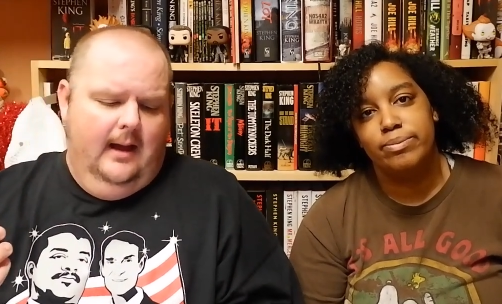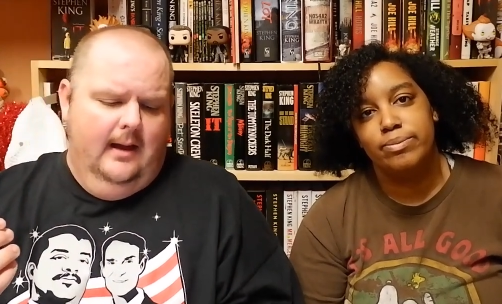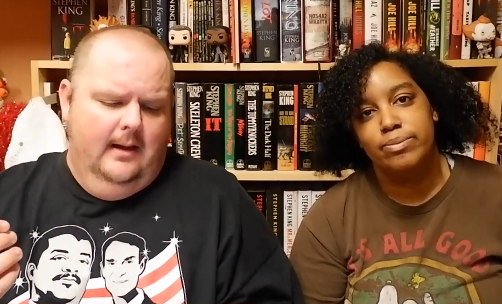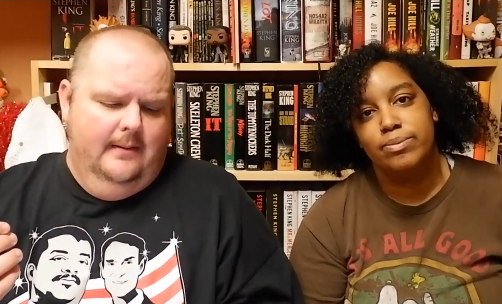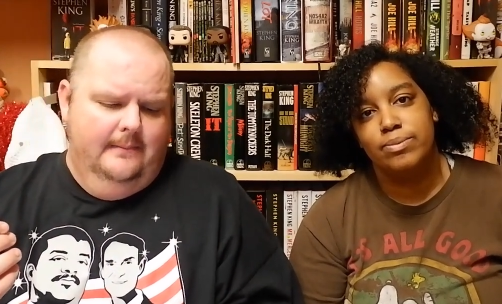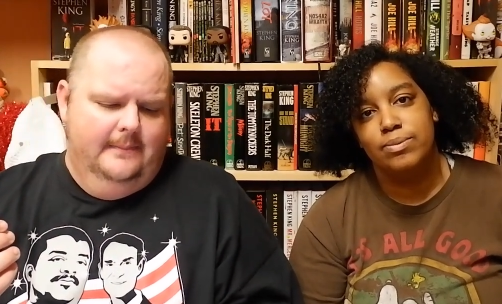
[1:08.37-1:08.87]

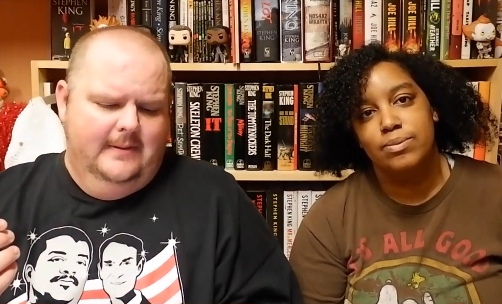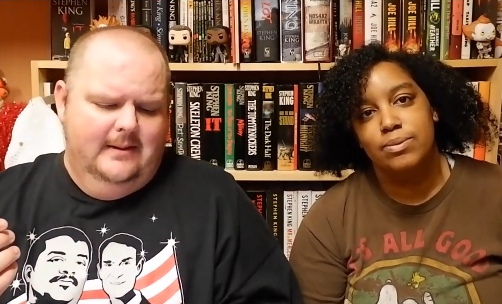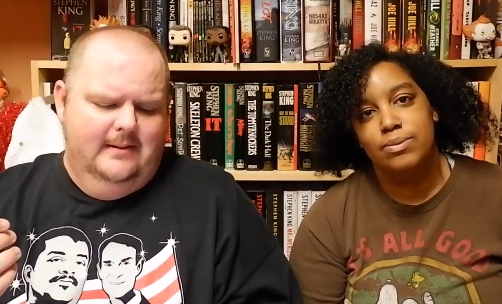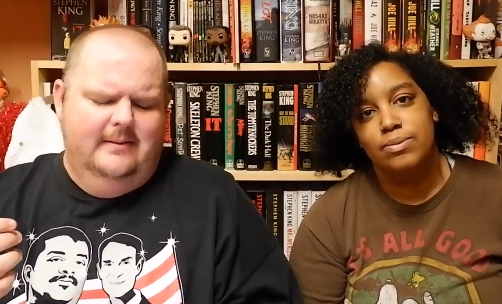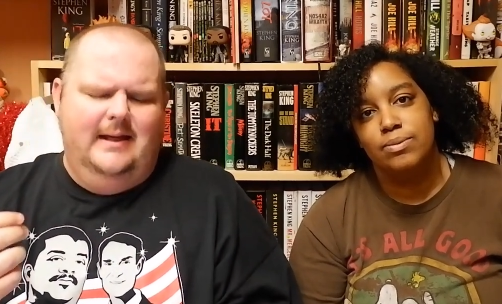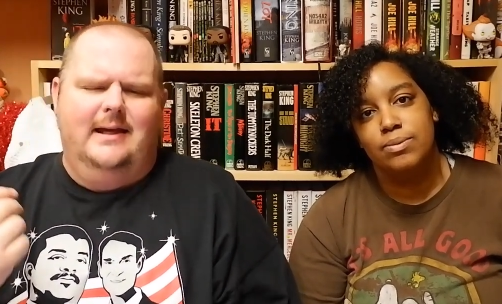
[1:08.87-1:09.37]
Speaker 1: um,
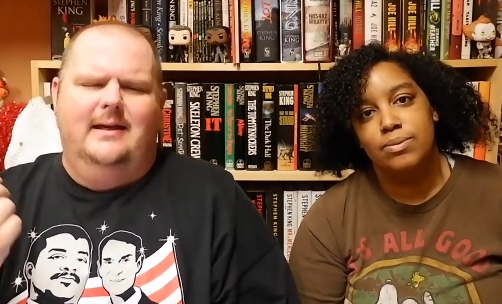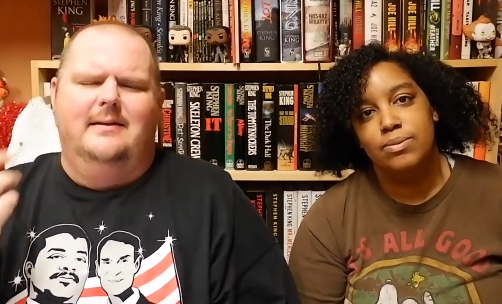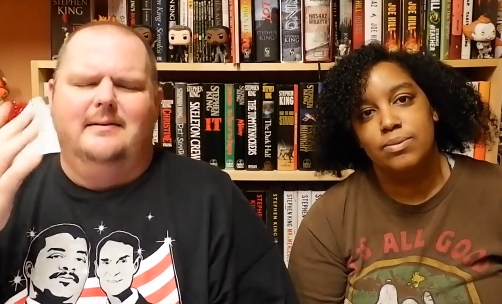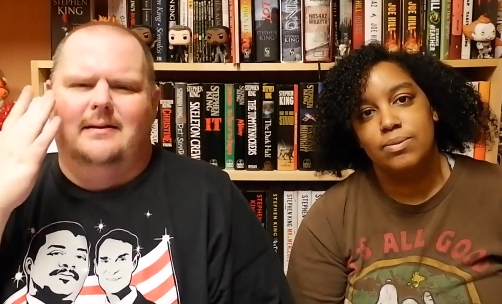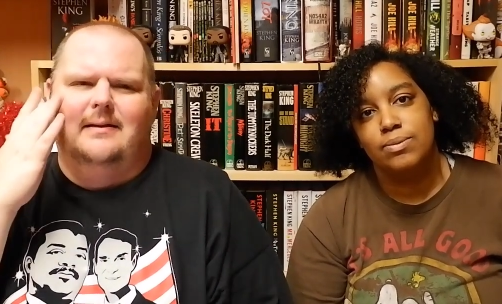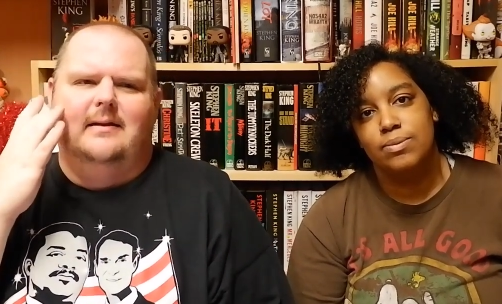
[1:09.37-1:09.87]

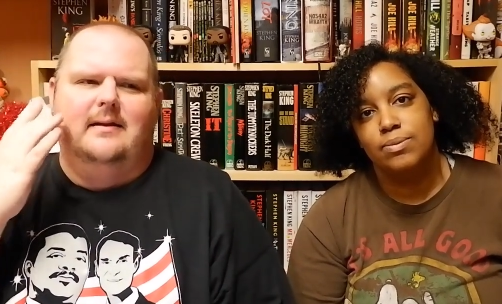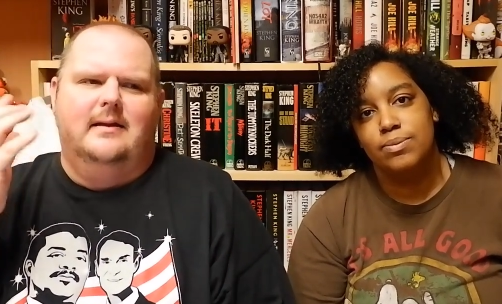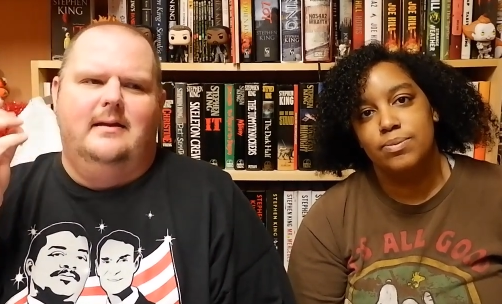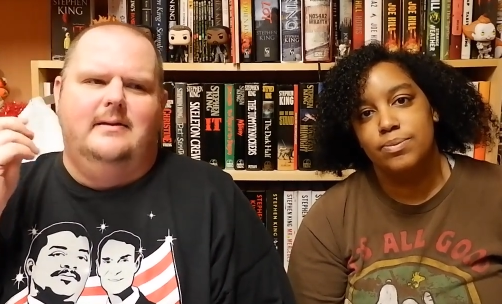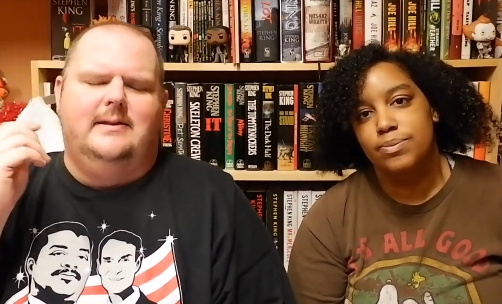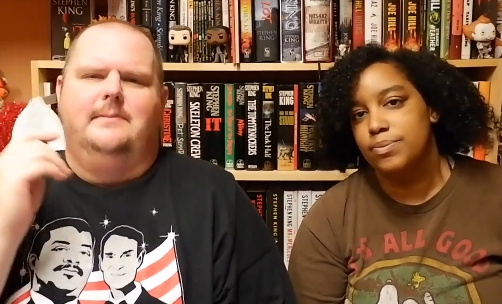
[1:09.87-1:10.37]
the
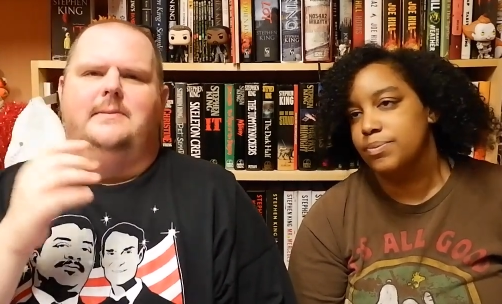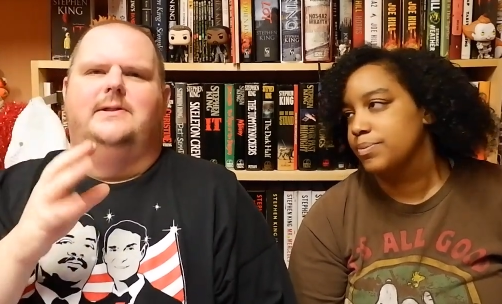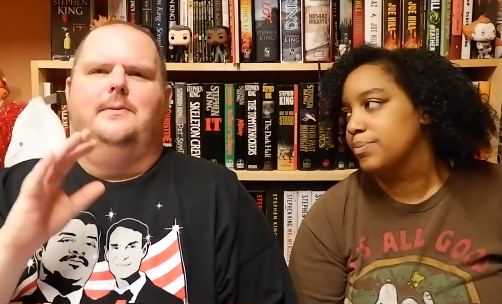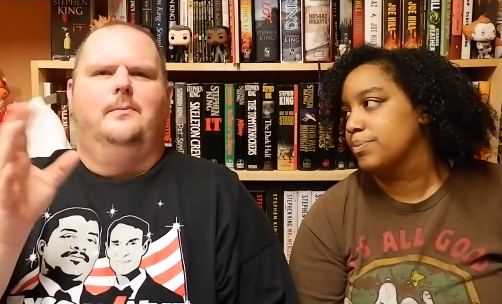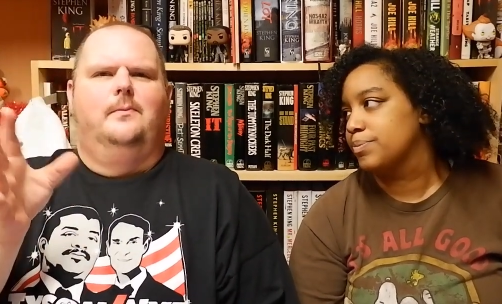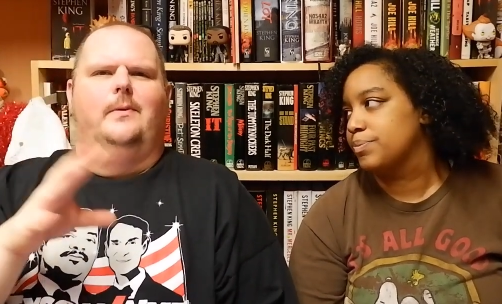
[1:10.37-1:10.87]
some
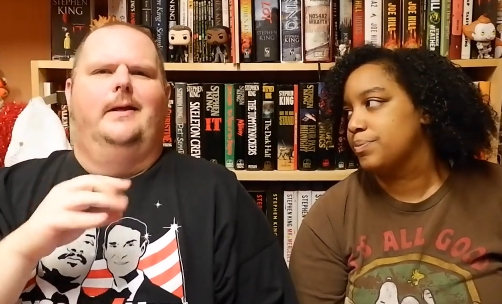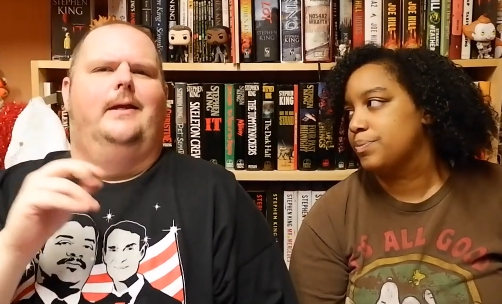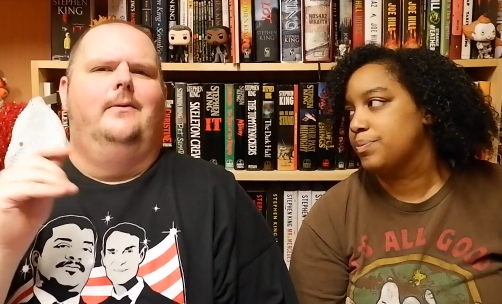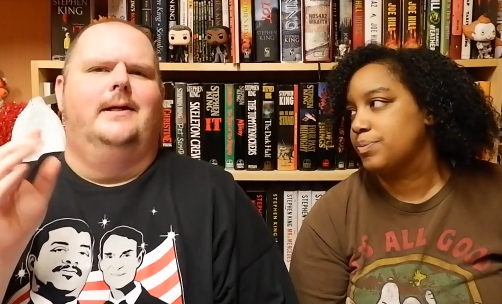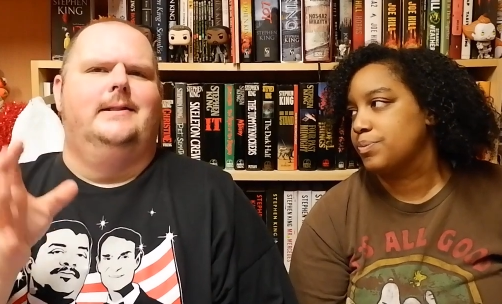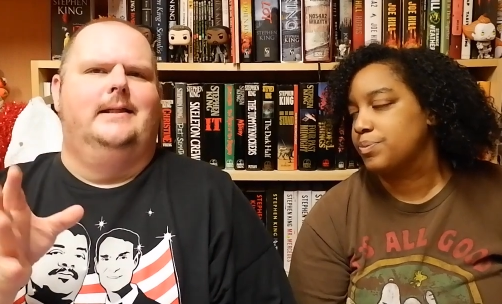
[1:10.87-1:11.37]
some
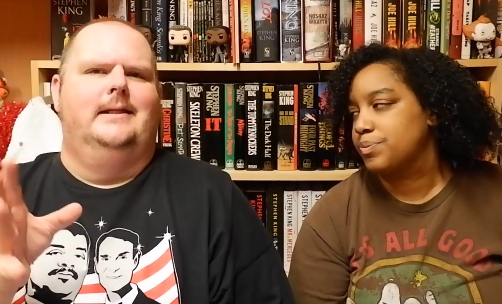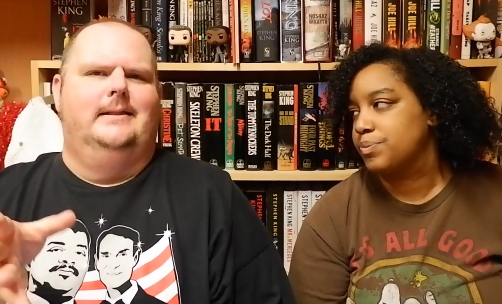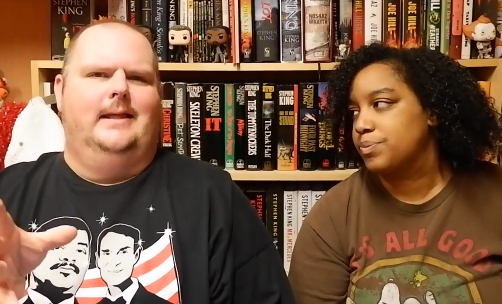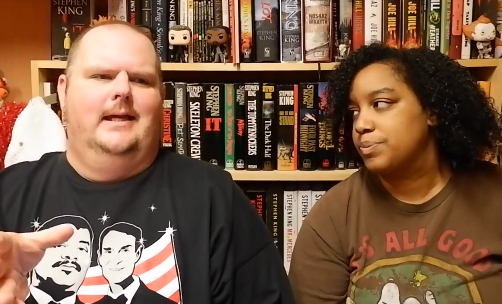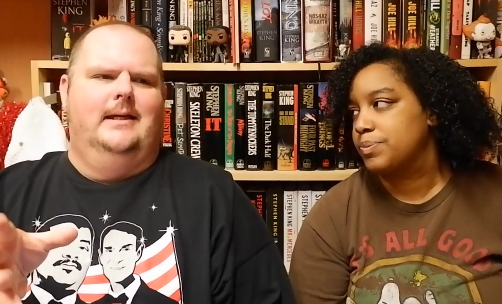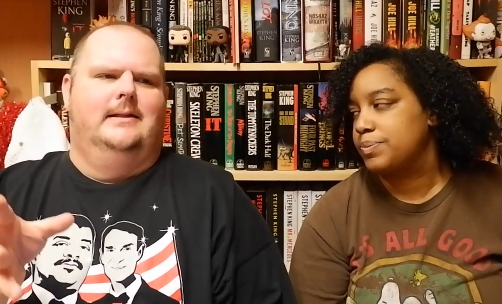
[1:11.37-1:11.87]
interesting
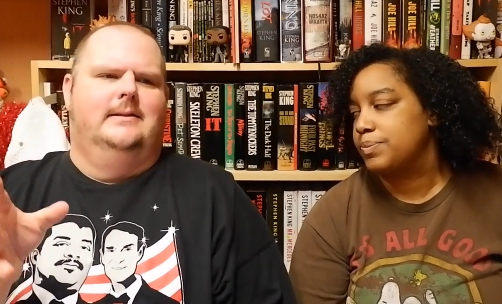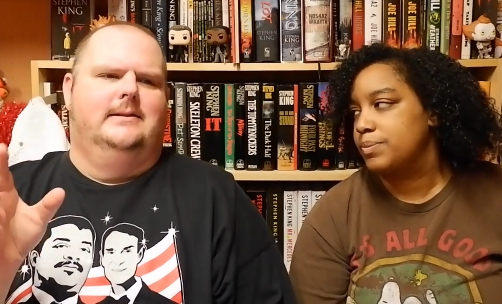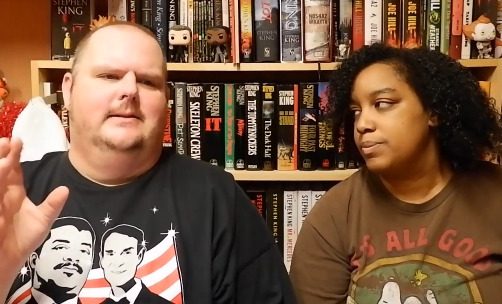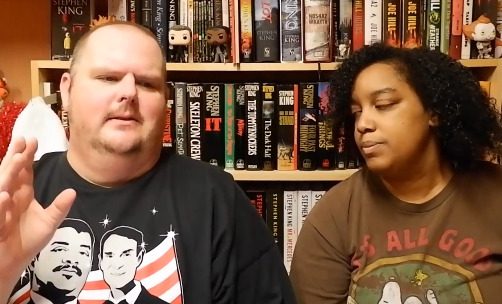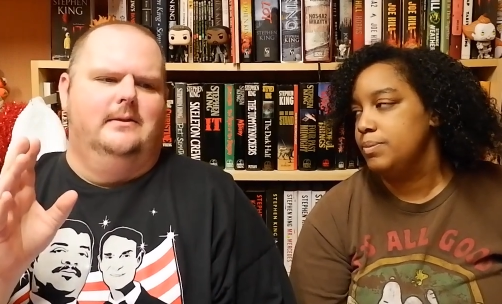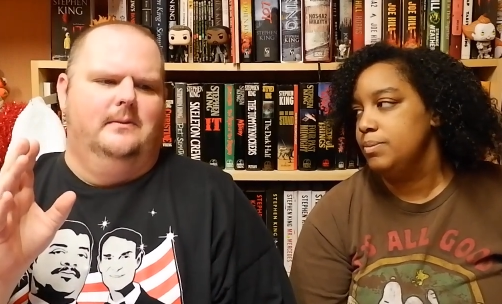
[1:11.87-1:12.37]

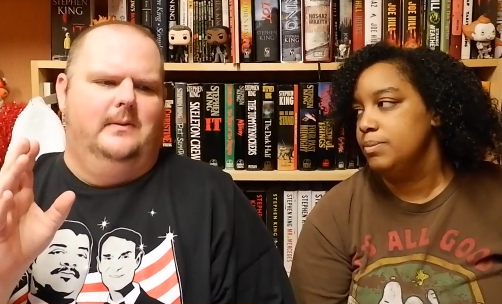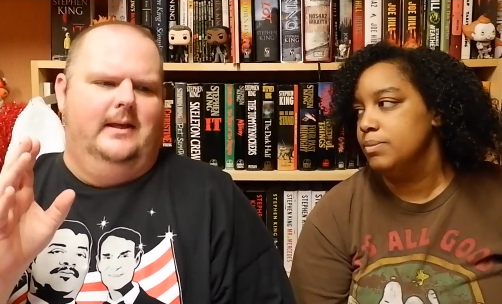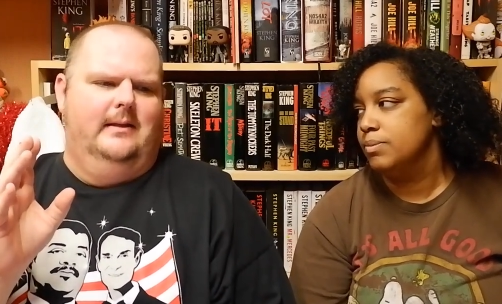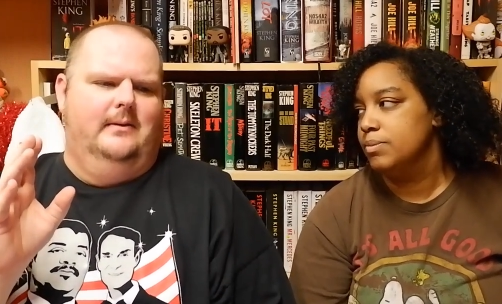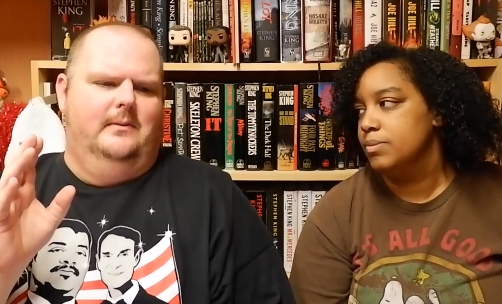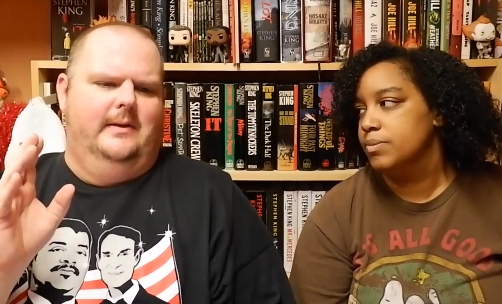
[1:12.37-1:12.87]
things
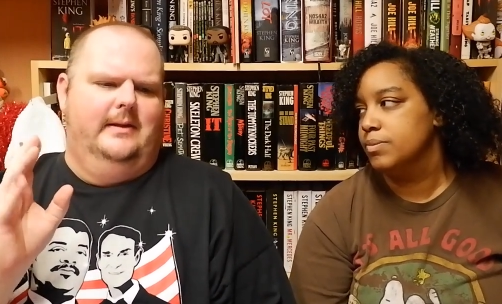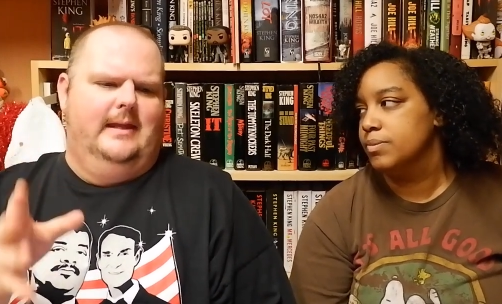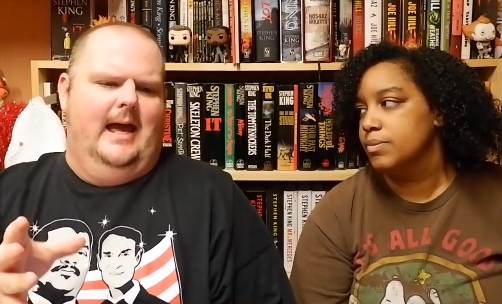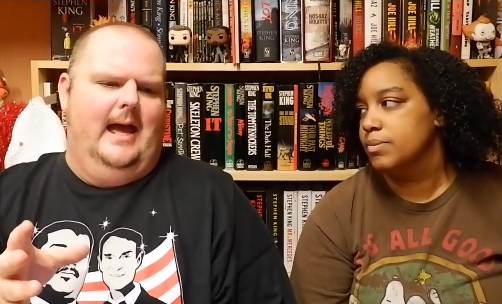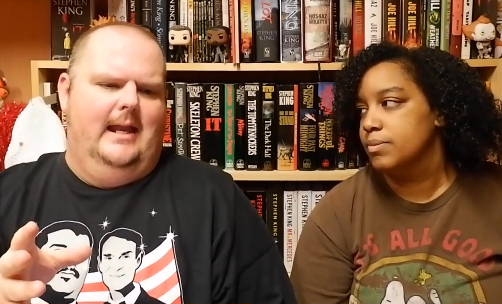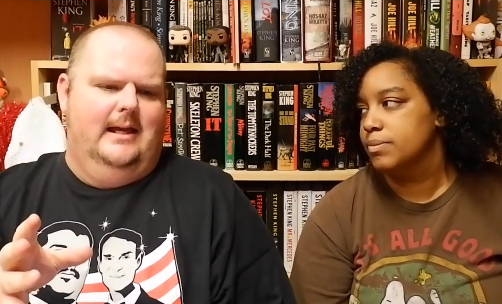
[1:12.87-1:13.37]
with with
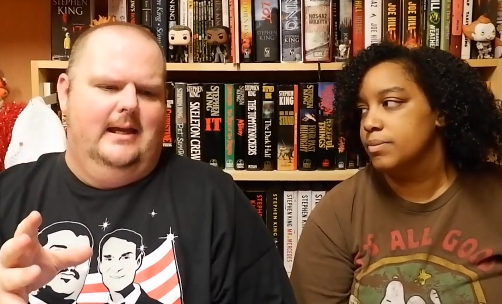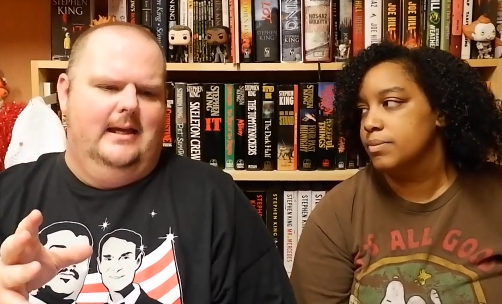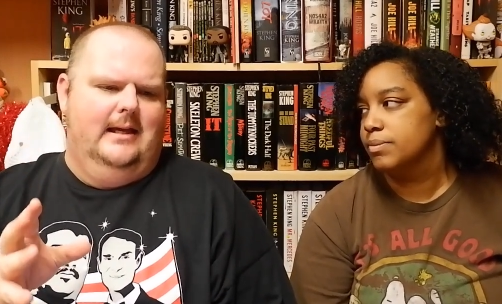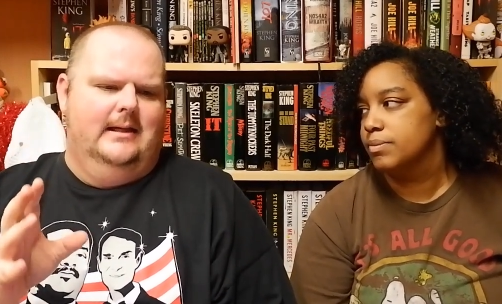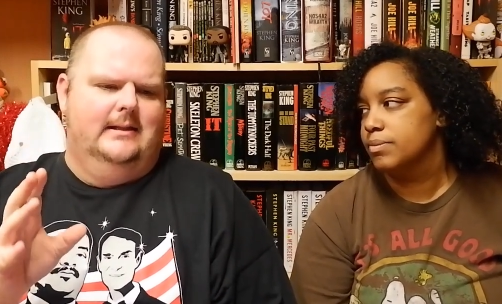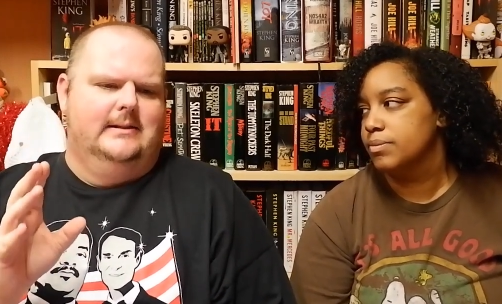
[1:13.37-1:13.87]
that
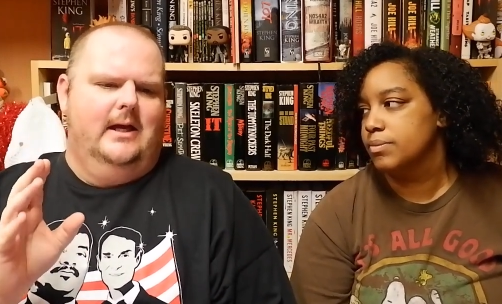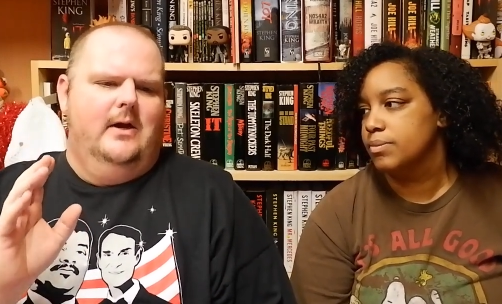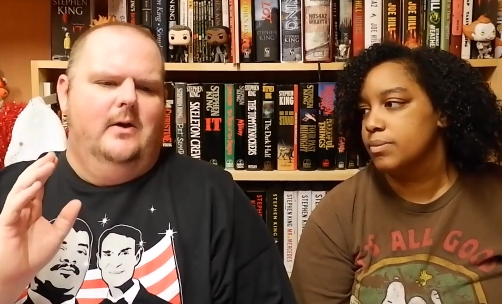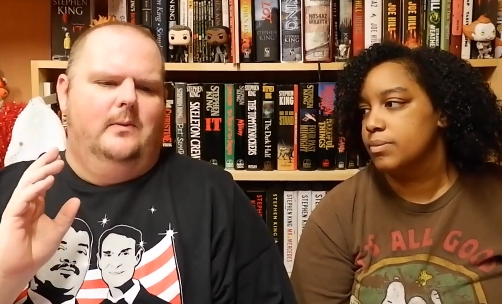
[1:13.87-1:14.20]
is